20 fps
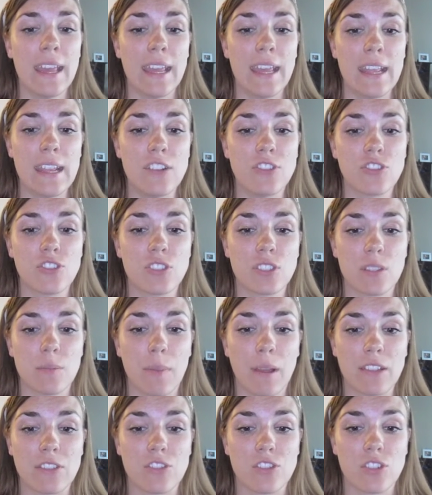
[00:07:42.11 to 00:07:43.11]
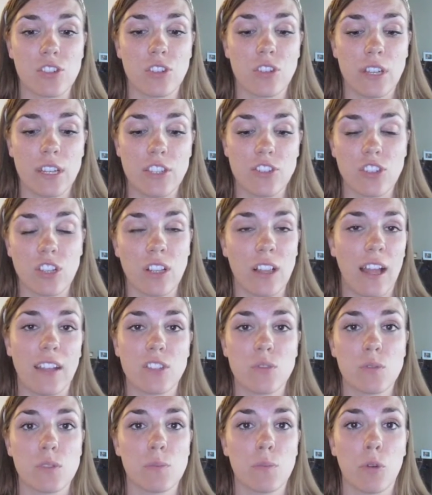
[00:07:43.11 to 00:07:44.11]
Each semester, each
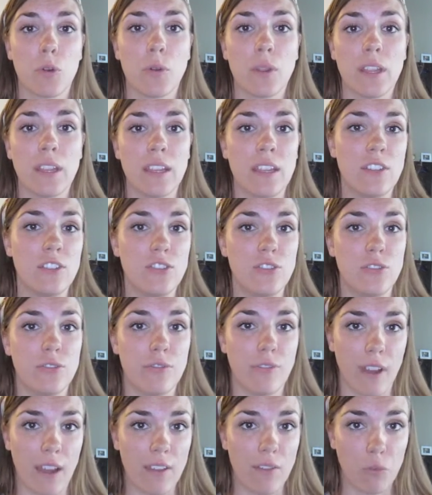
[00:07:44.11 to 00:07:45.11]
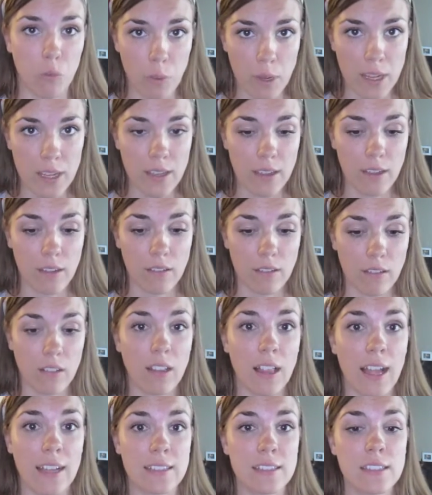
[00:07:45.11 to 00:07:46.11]
class was broken into 5-week
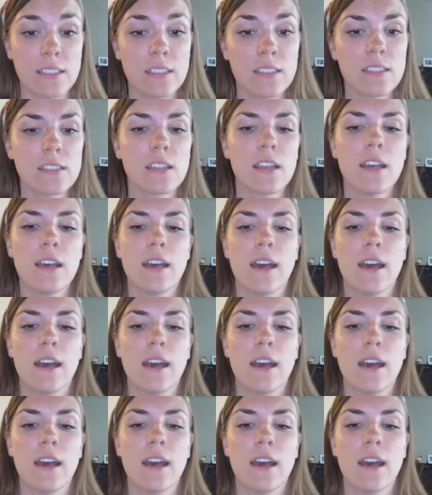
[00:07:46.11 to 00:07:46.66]
classes.